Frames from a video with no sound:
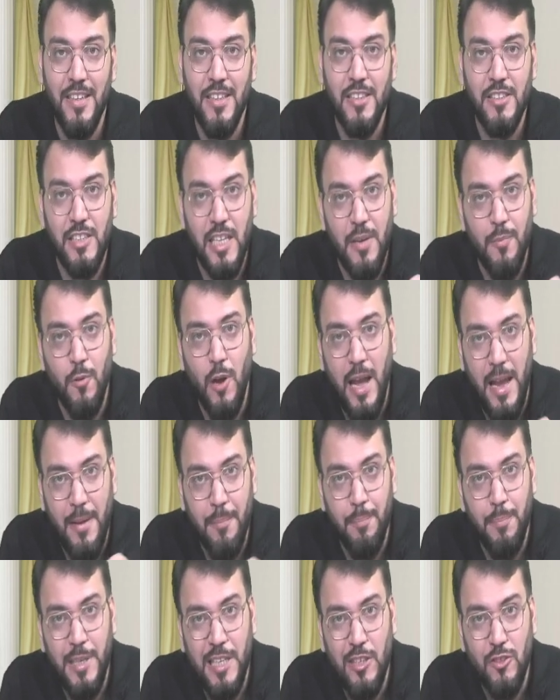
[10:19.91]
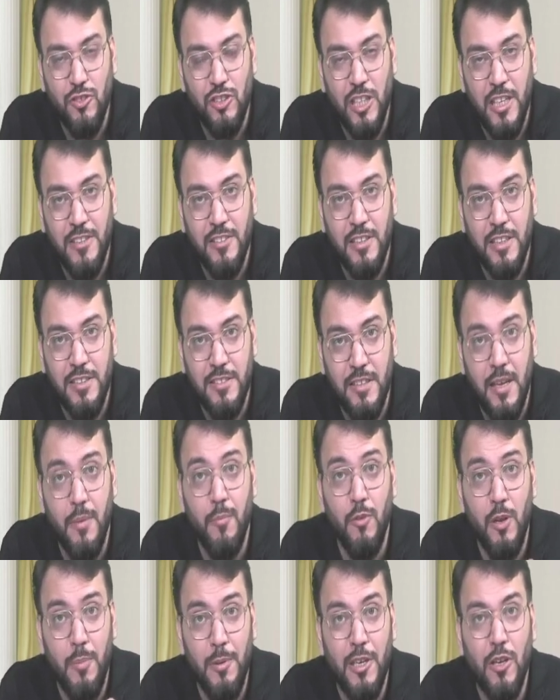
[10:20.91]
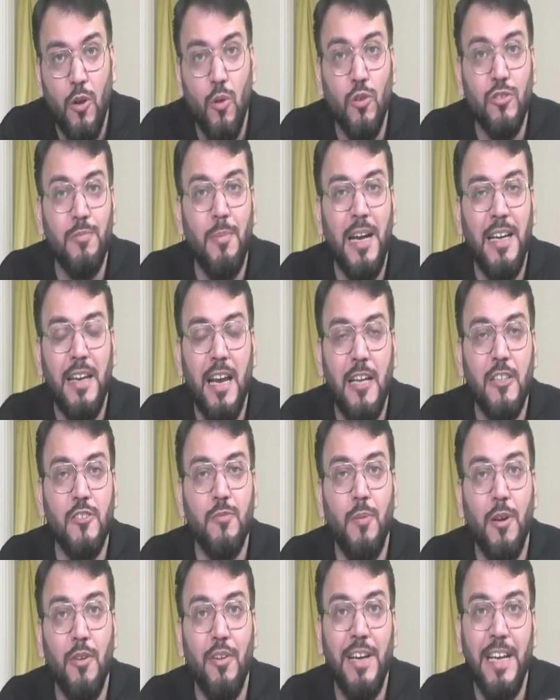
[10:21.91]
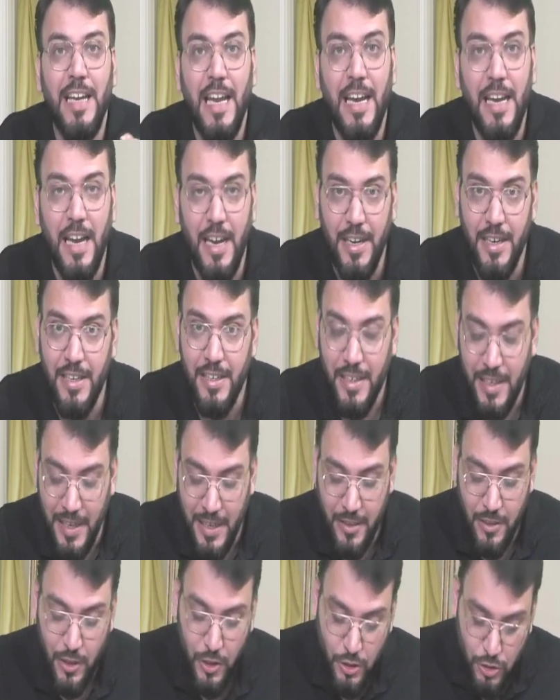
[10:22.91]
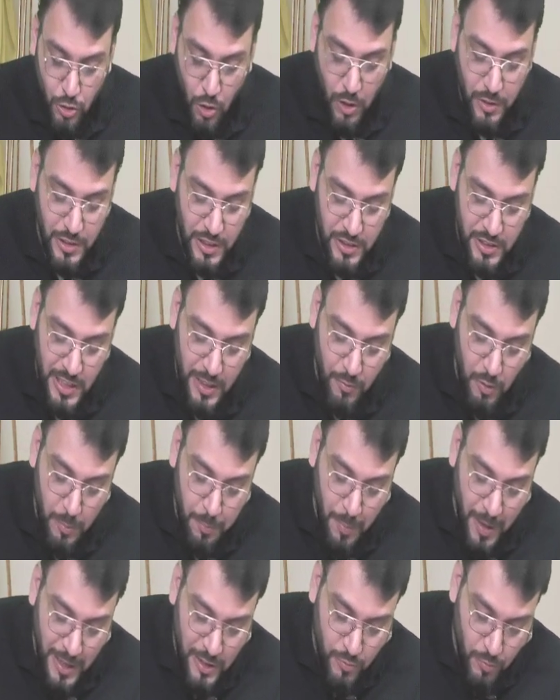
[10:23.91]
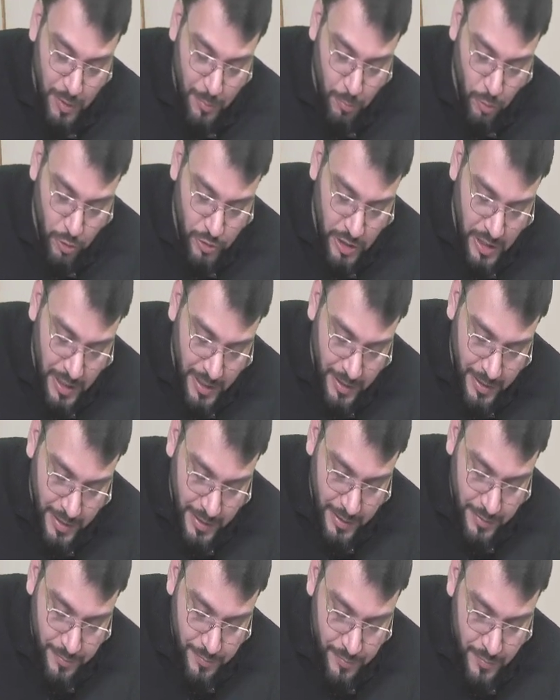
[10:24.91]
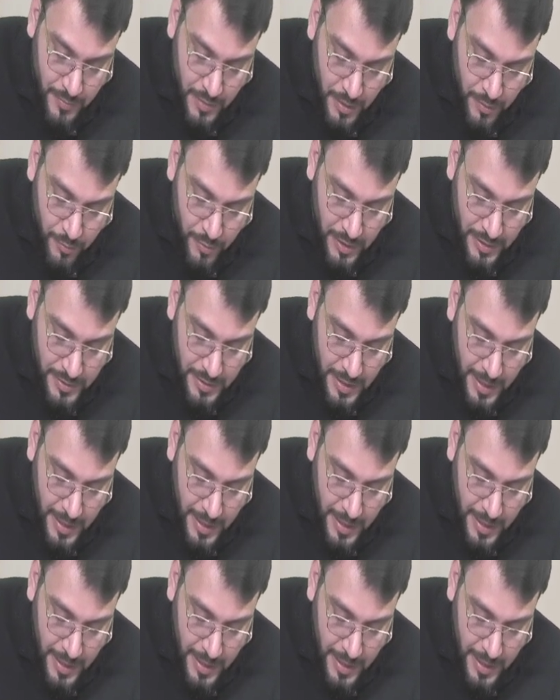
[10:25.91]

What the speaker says: Therefore, FBOCI's reserve will be closed by transfer to retained earning. Correct. So on this date, we'll pass one more journal entry. We'll say